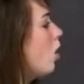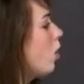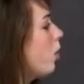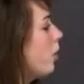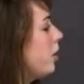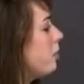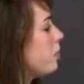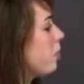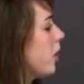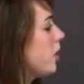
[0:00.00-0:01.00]
or when it
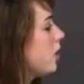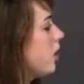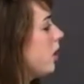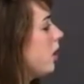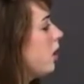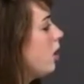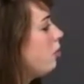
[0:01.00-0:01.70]
was planted